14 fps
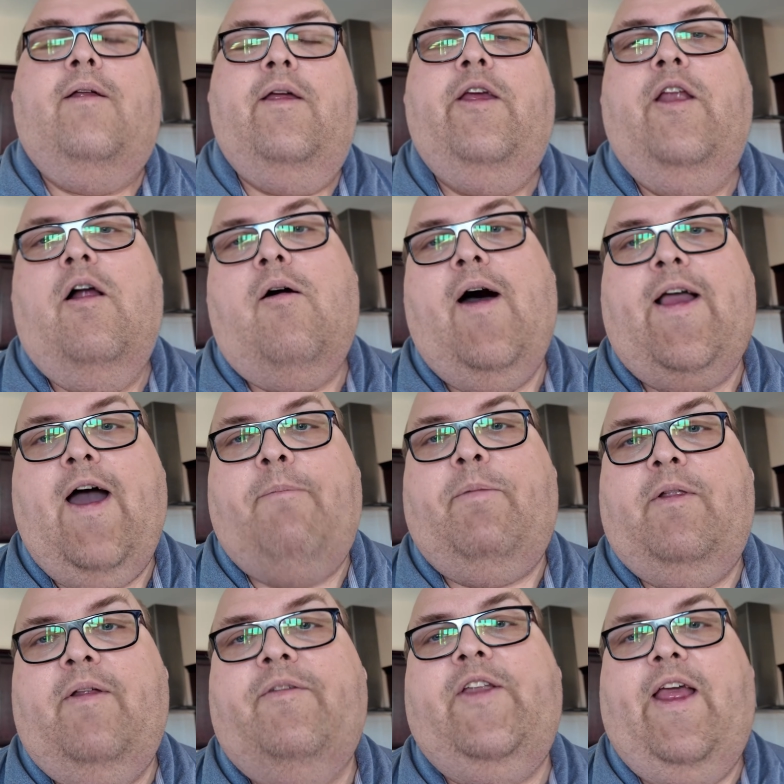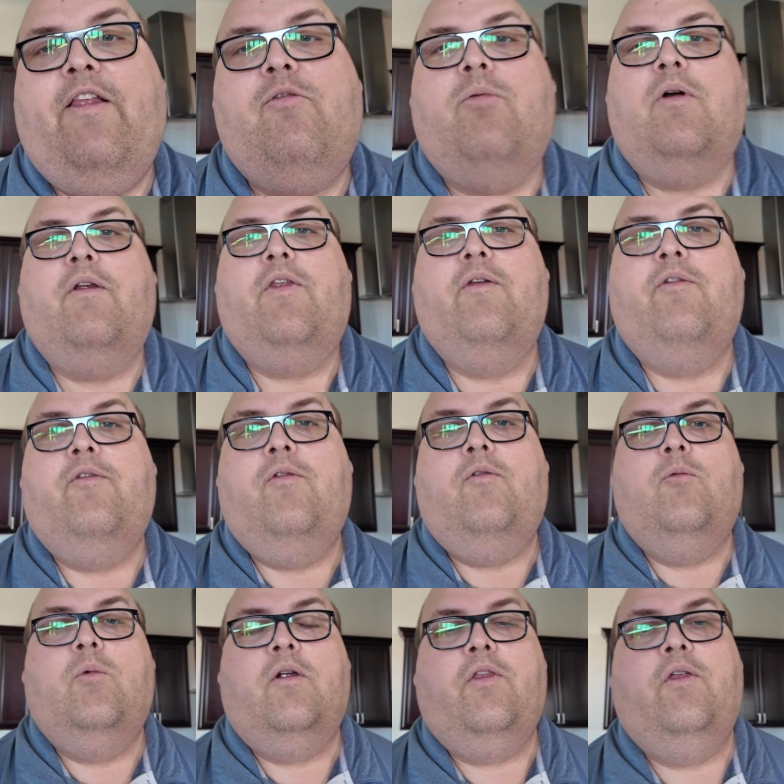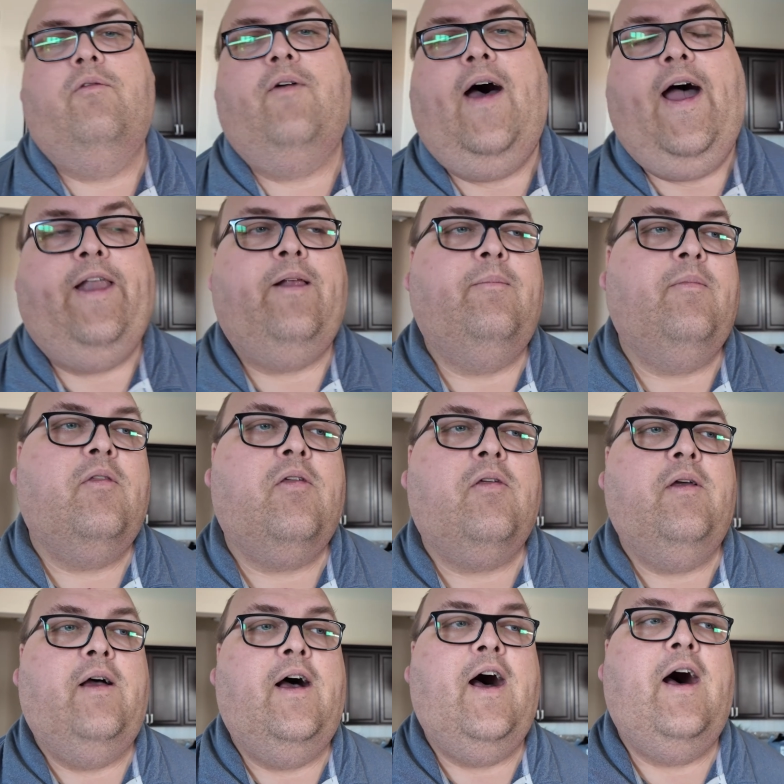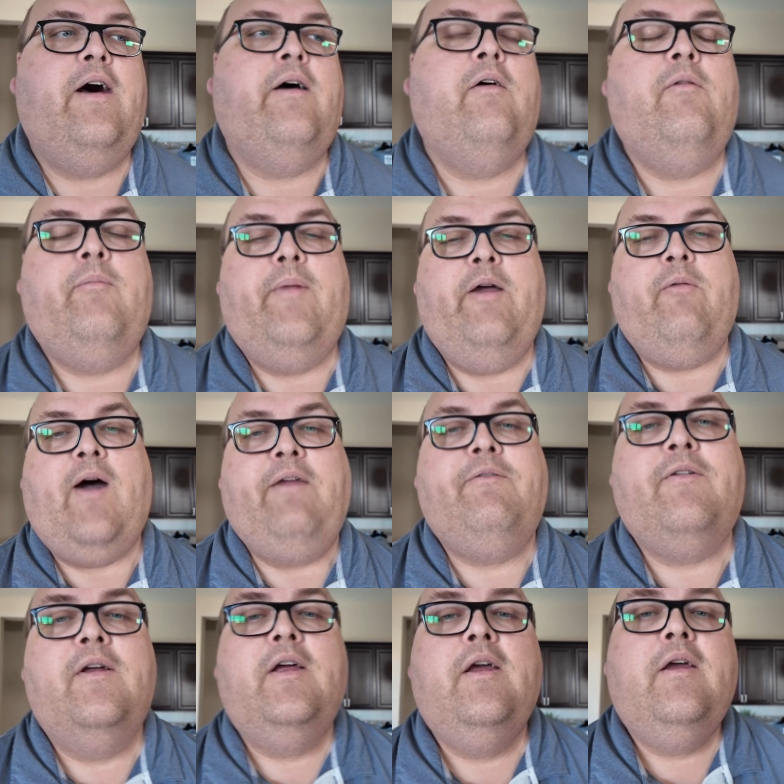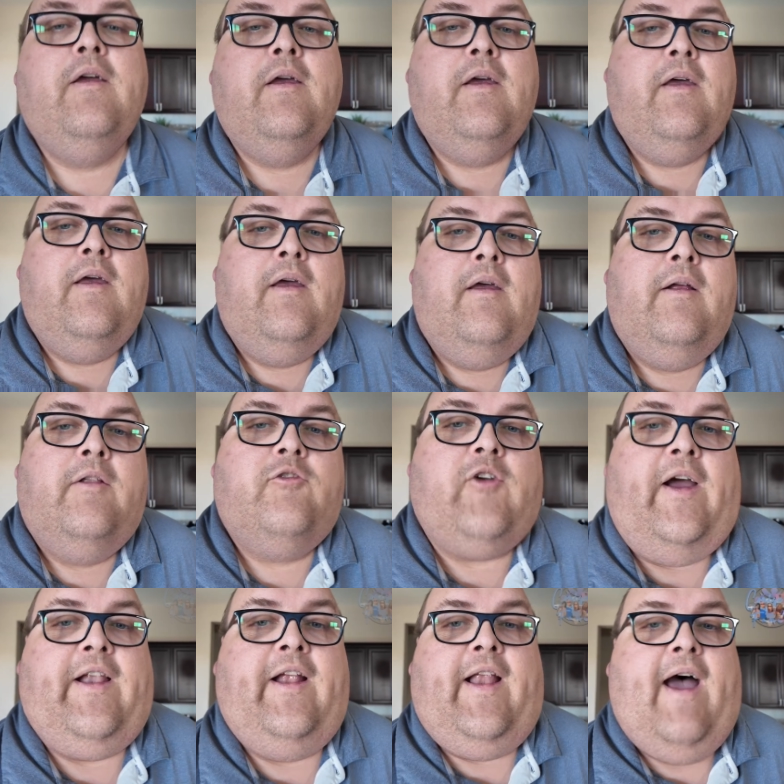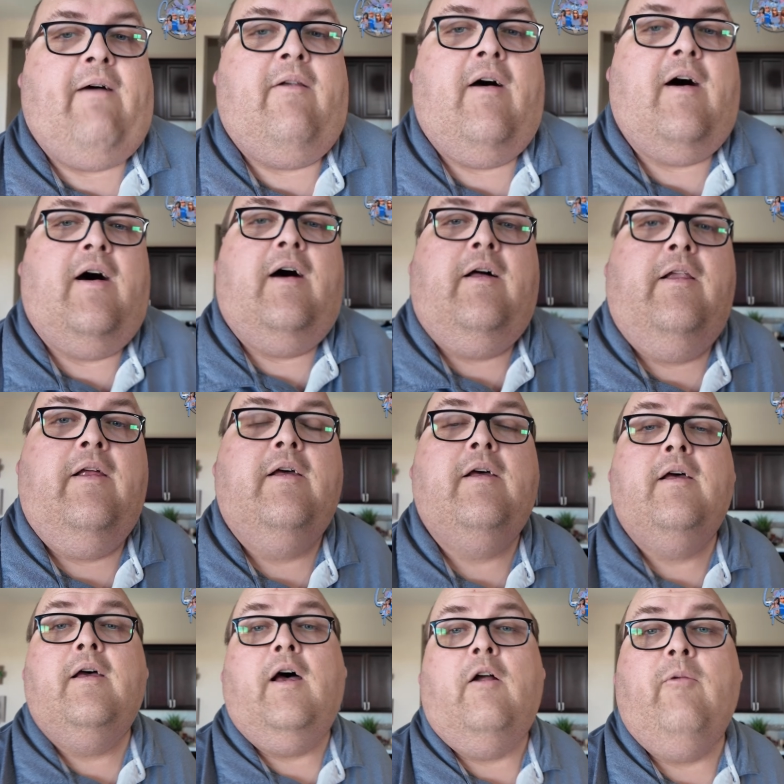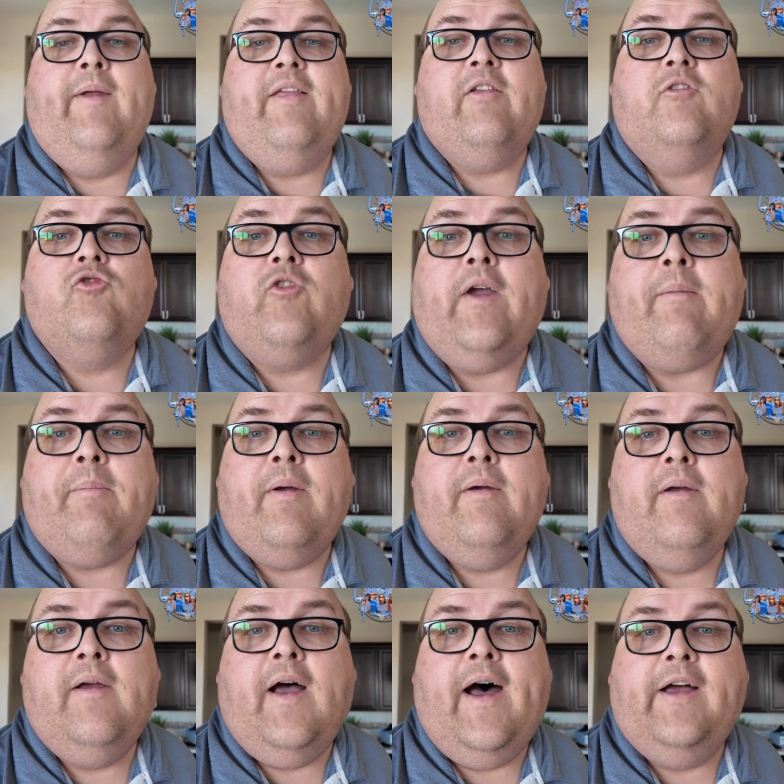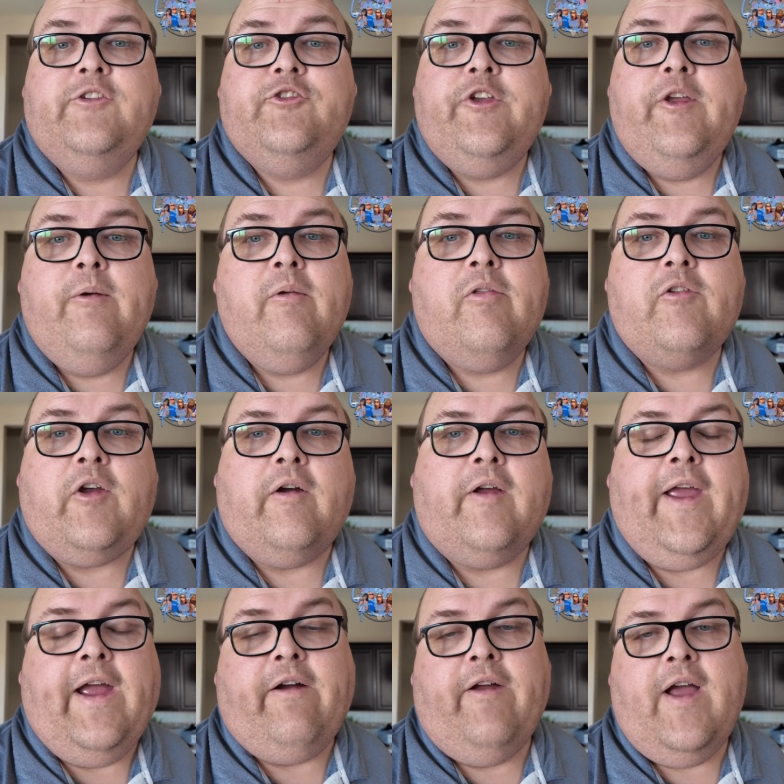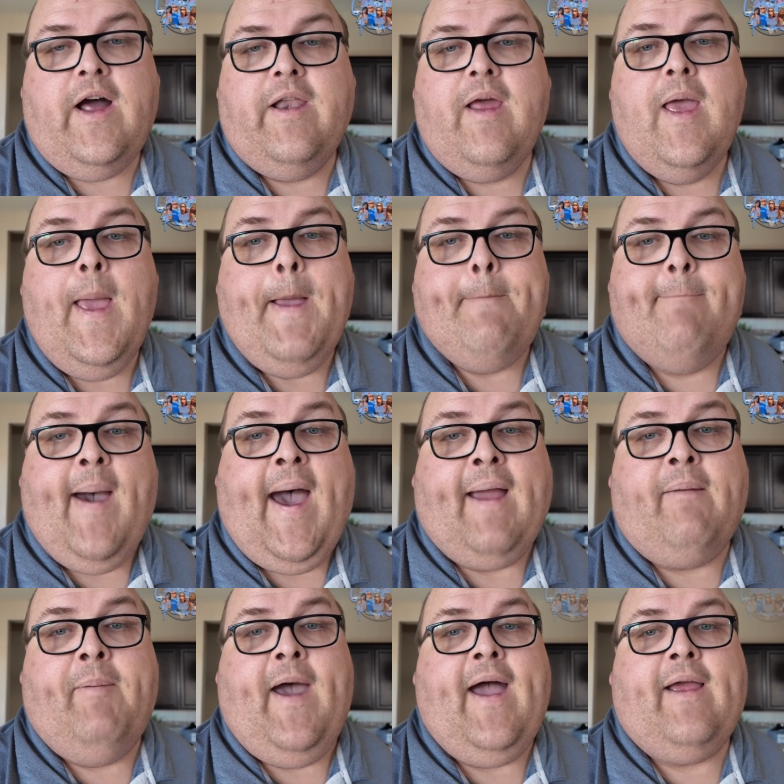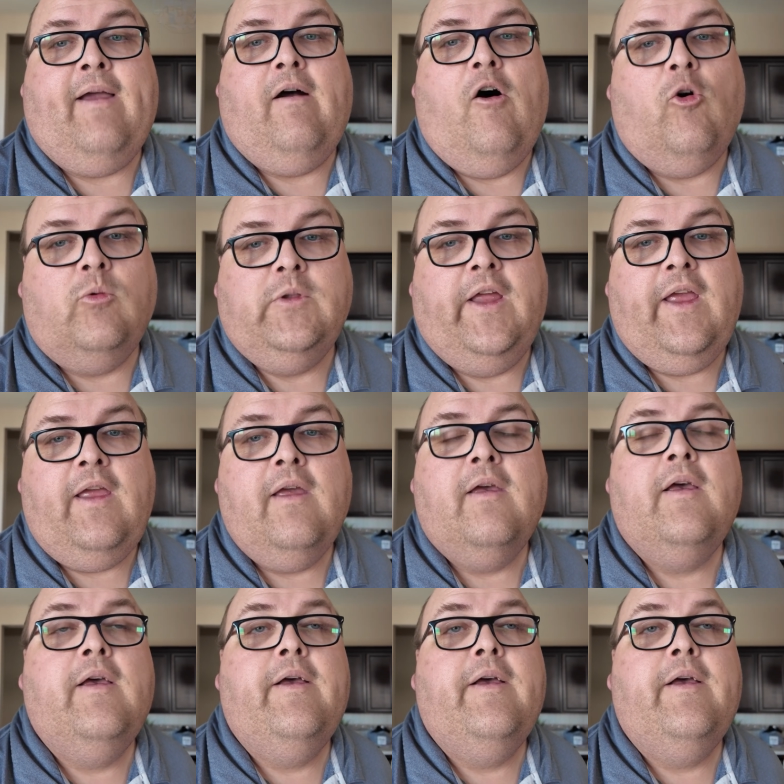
a couple of days worth of items. My wife tried it out on a recent trip. She used her carry-on backpack only